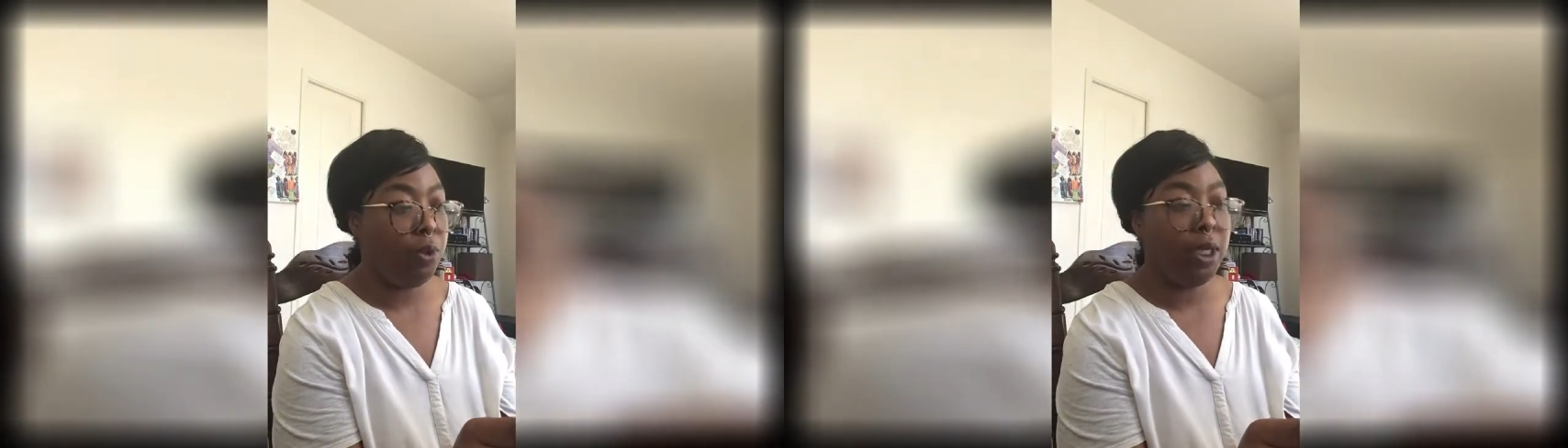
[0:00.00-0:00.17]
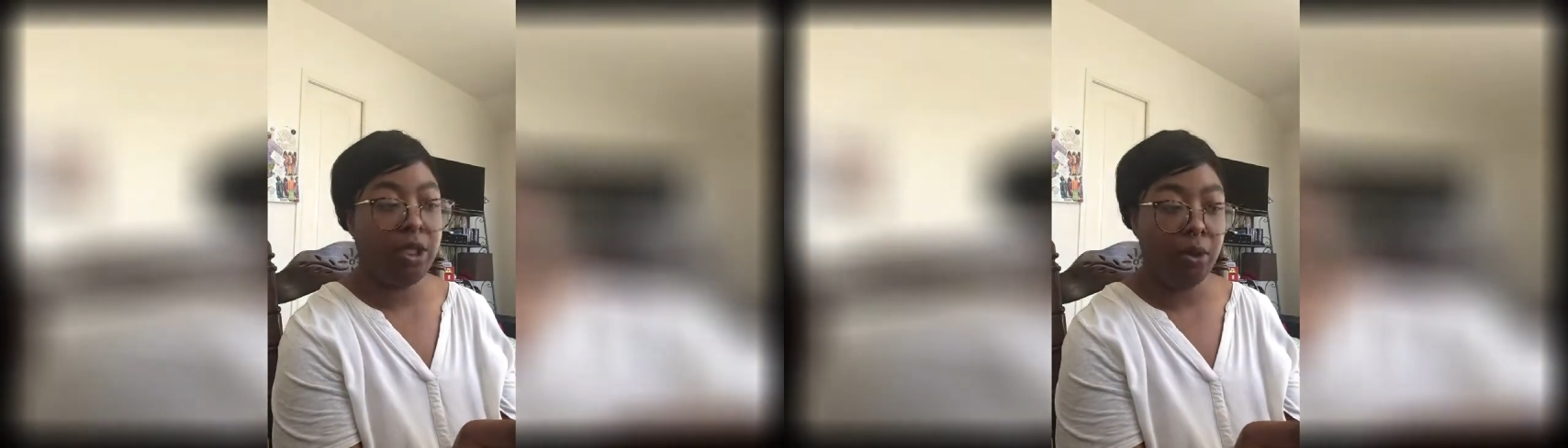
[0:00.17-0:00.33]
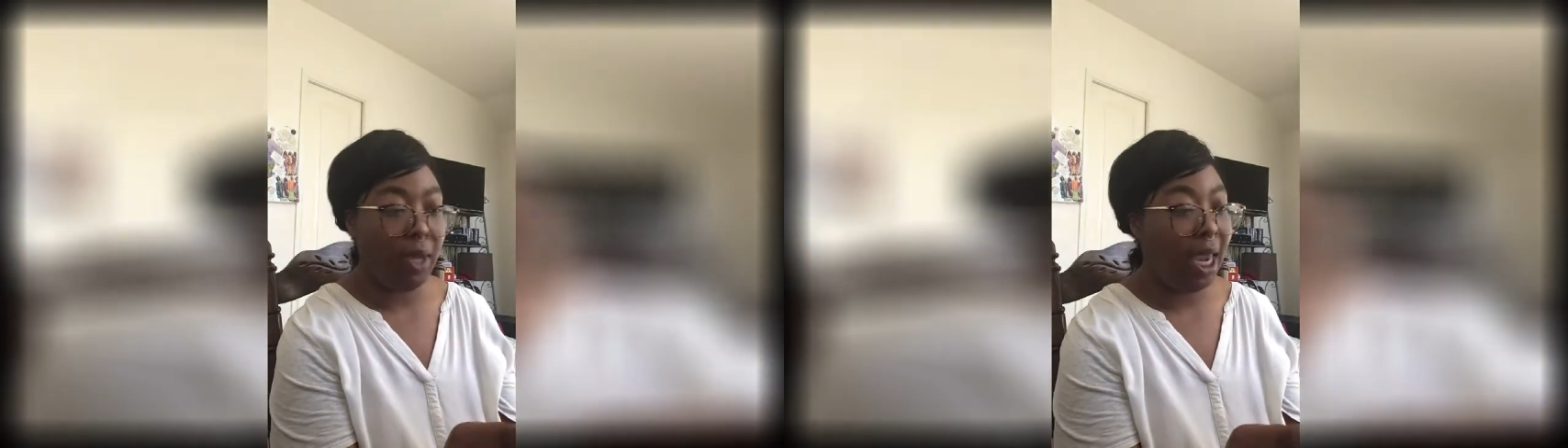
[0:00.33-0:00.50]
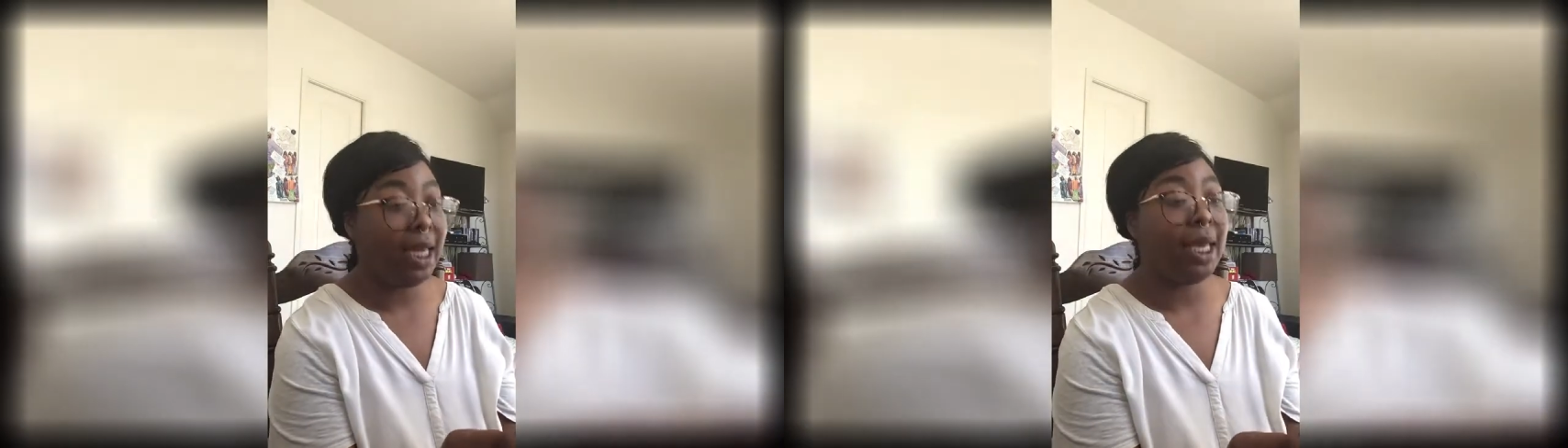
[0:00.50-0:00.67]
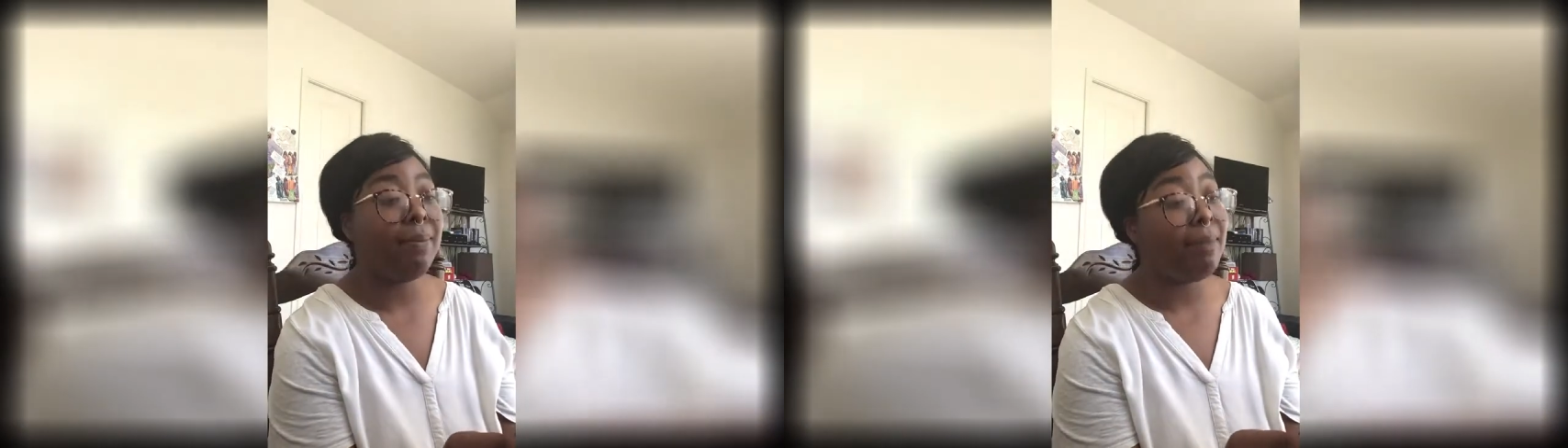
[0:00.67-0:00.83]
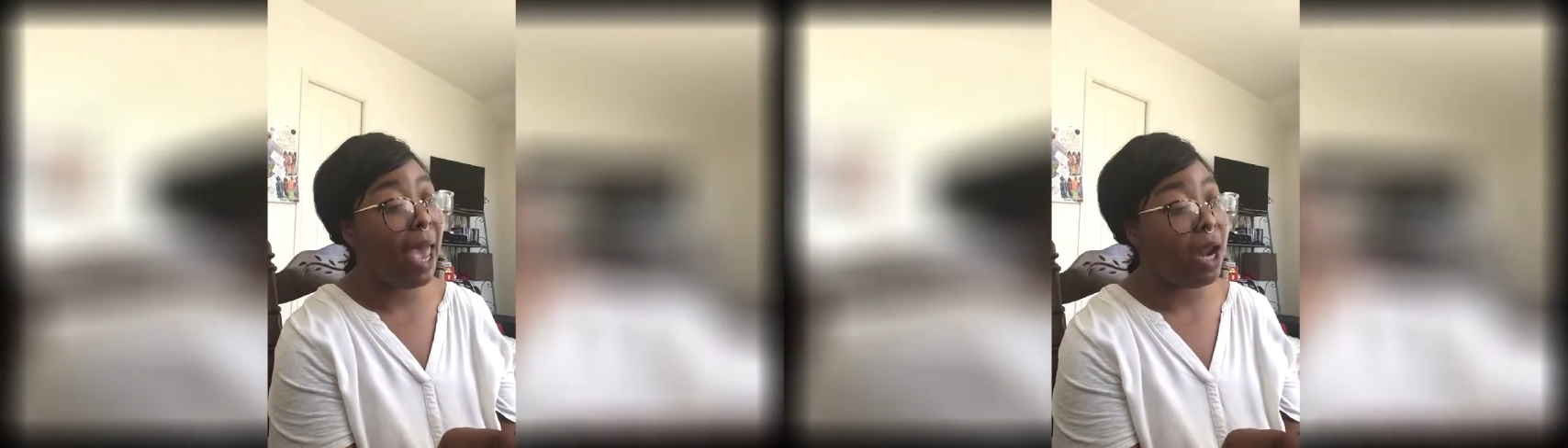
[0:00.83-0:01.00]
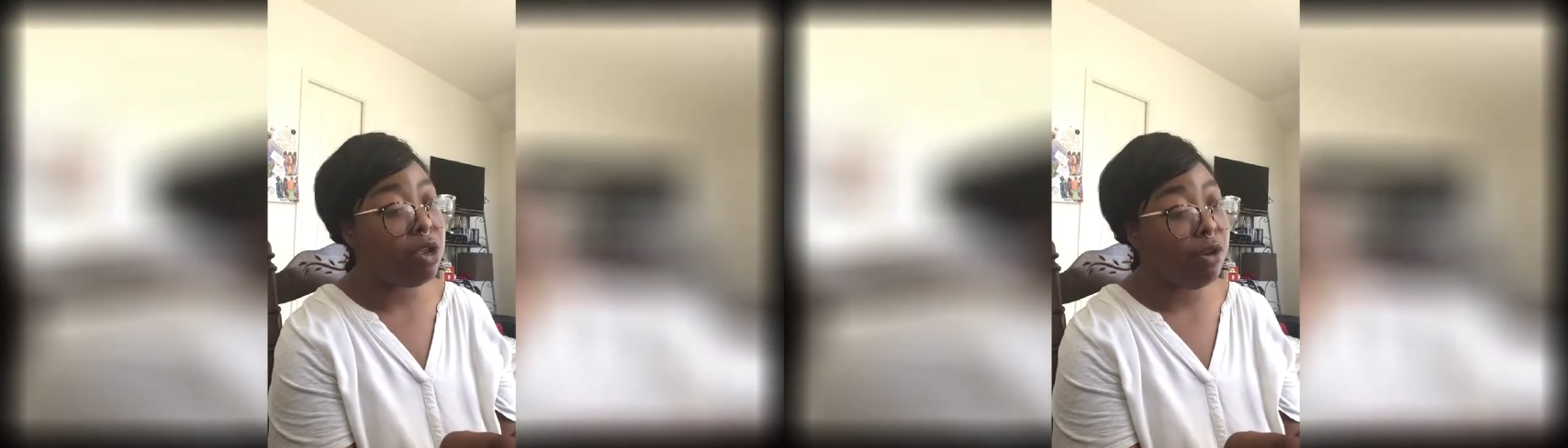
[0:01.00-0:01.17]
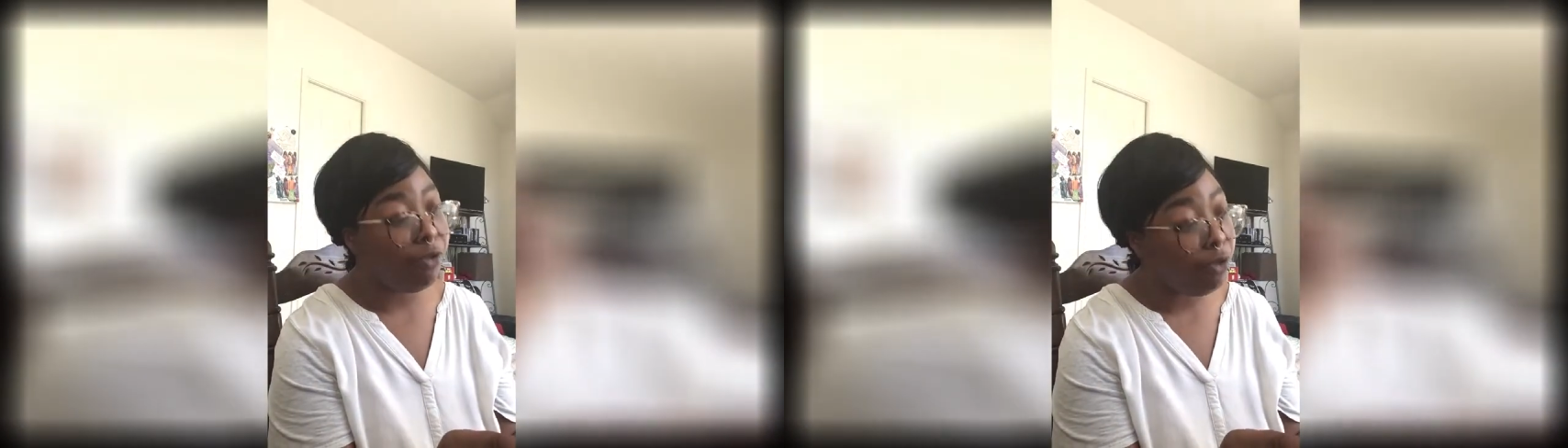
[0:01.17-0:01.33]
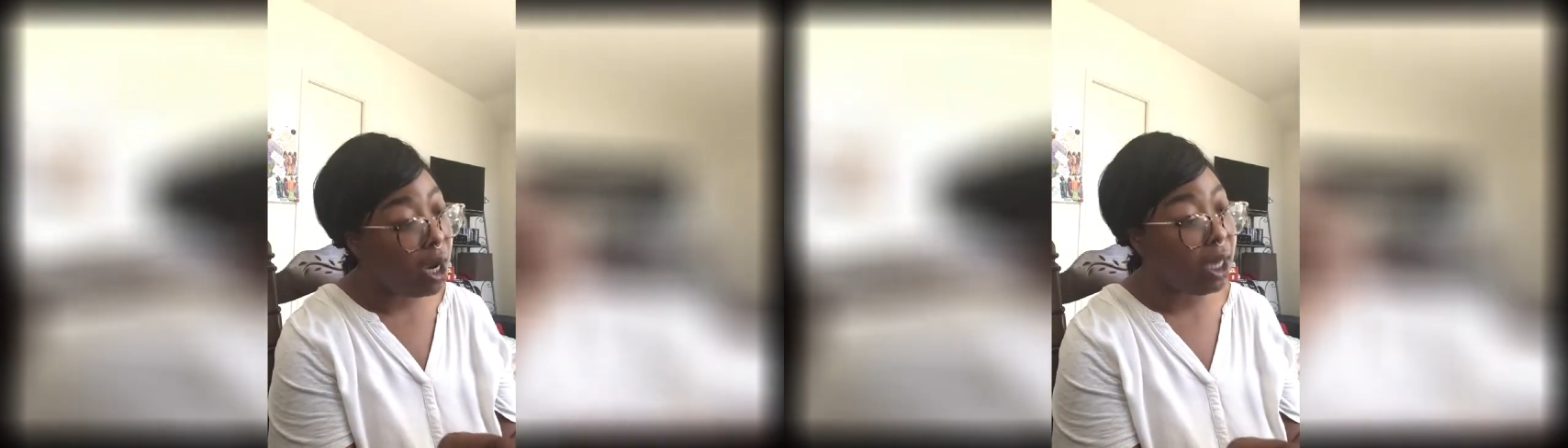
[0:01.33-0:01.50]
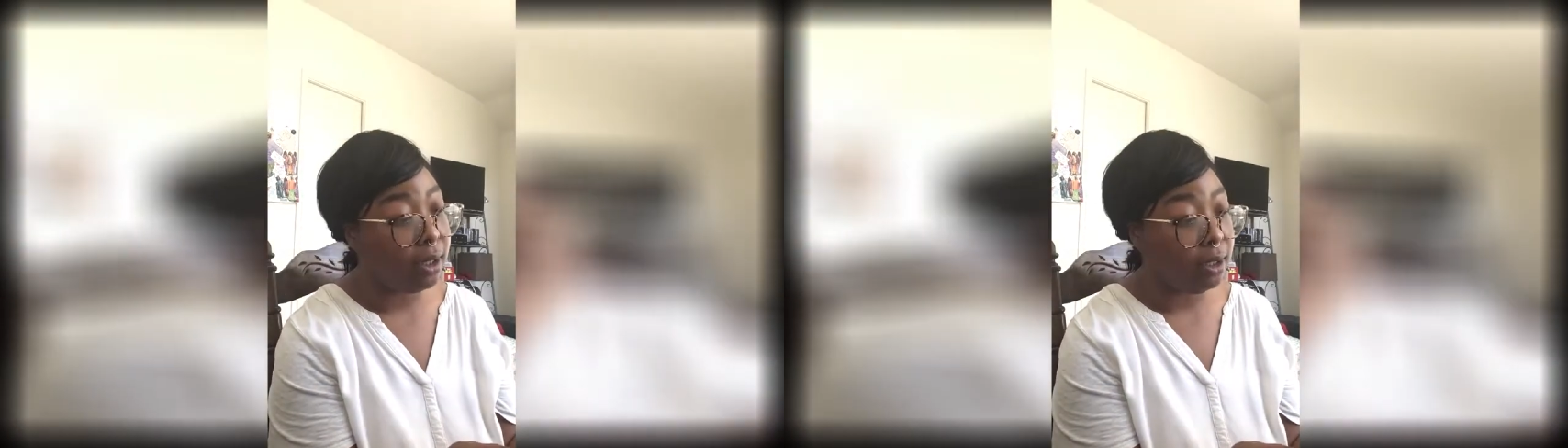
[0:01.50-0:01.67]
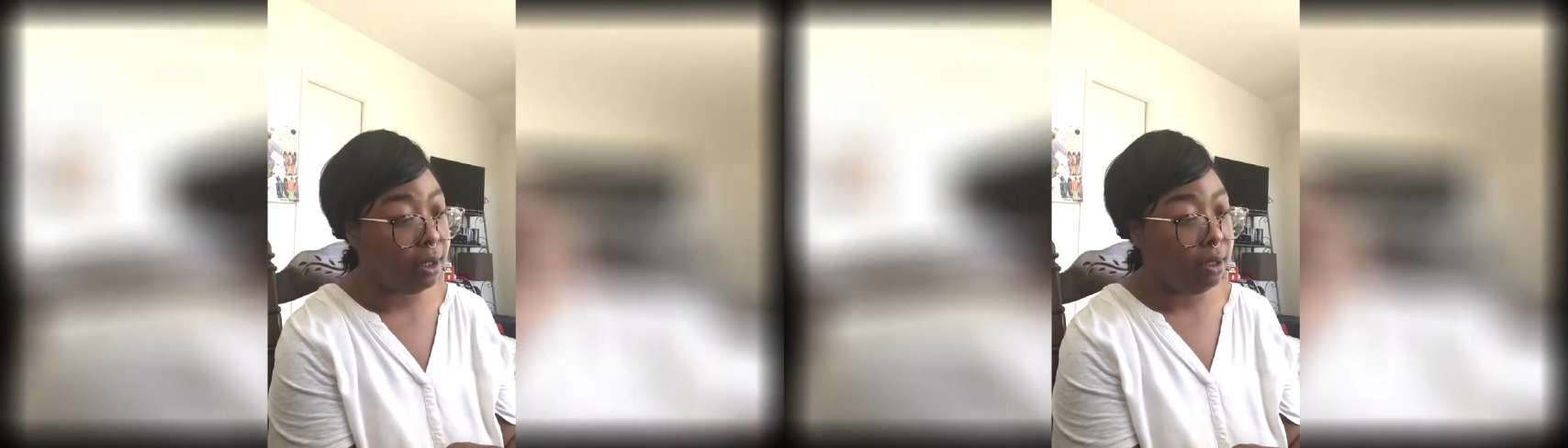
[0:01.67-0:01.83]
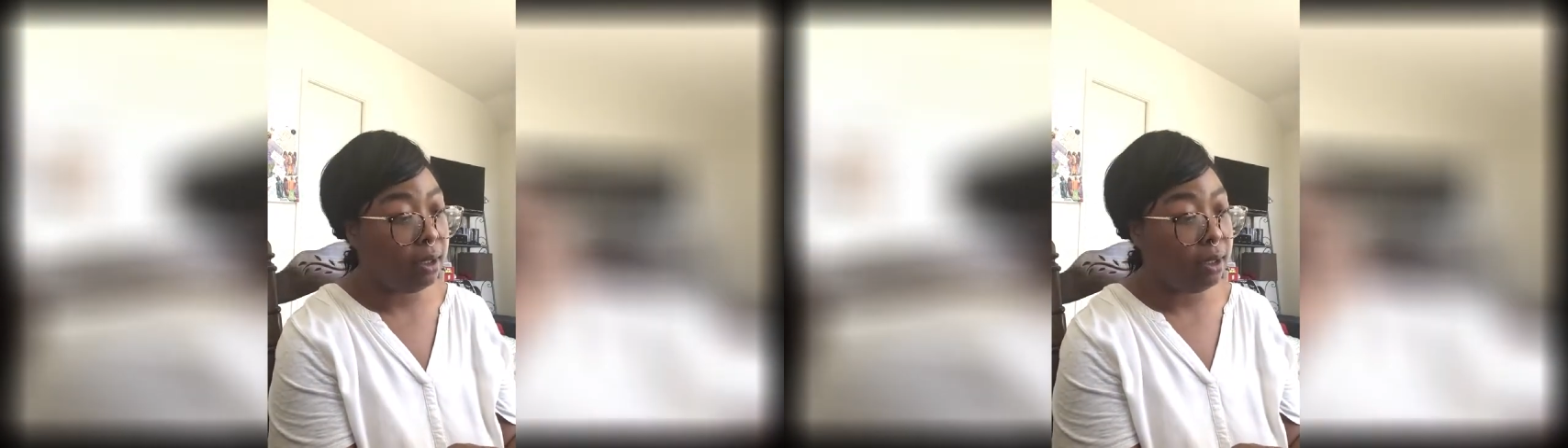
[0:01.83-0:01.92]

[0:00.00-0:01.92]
it's okay to get mad at your friend.